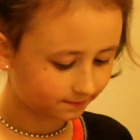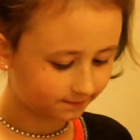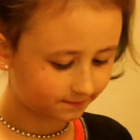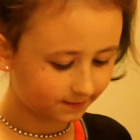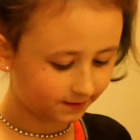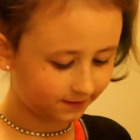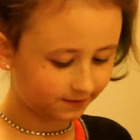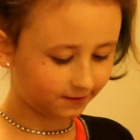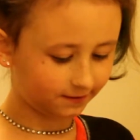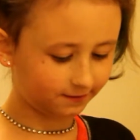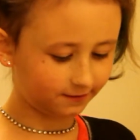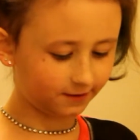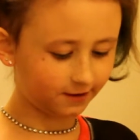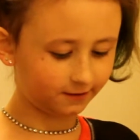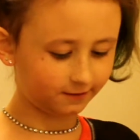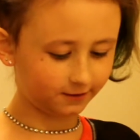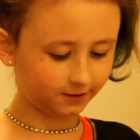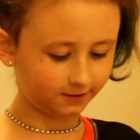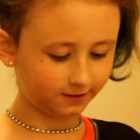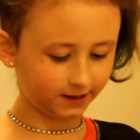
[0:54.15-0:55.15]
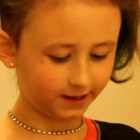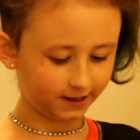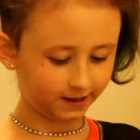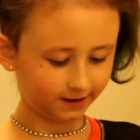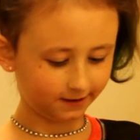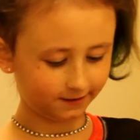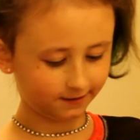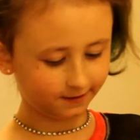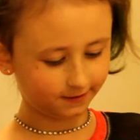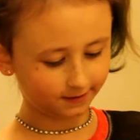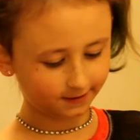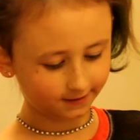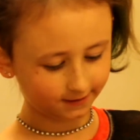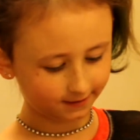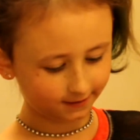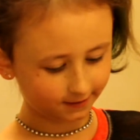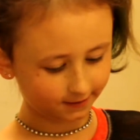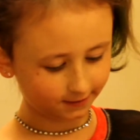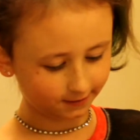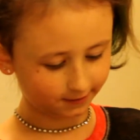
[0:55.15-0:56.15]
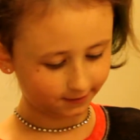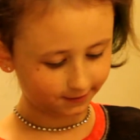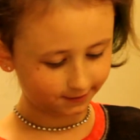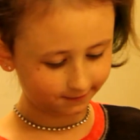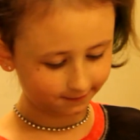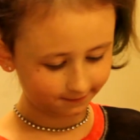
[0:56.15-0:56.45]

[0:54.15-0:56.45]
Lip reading: This does not look like it's good.